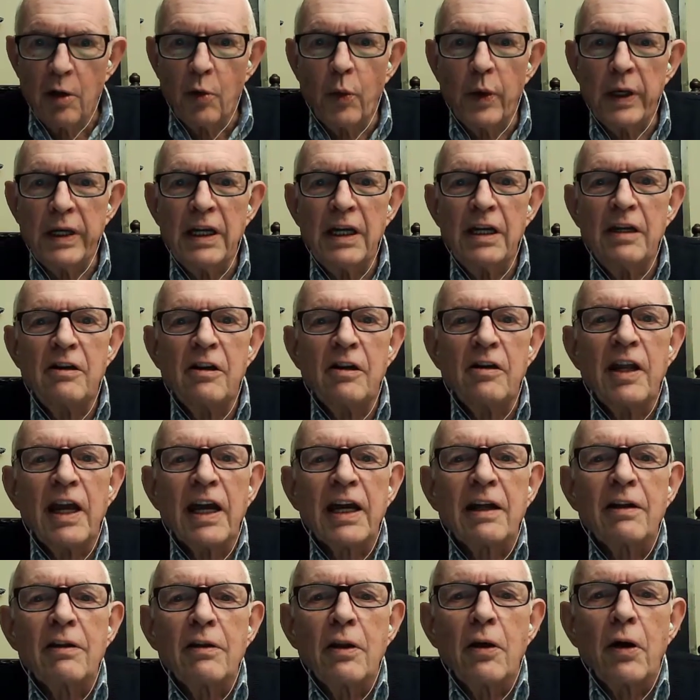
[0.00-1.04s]
we need to
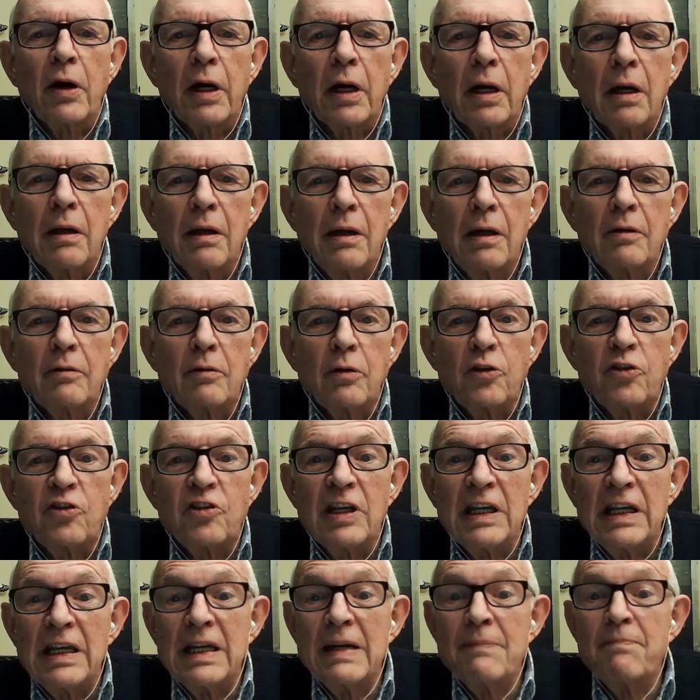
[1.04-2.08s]
take a look to
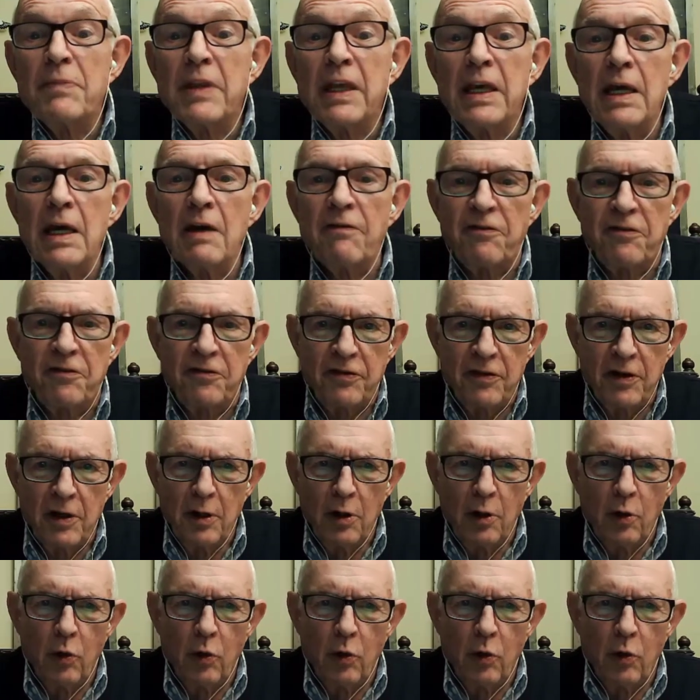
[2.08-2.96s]
see if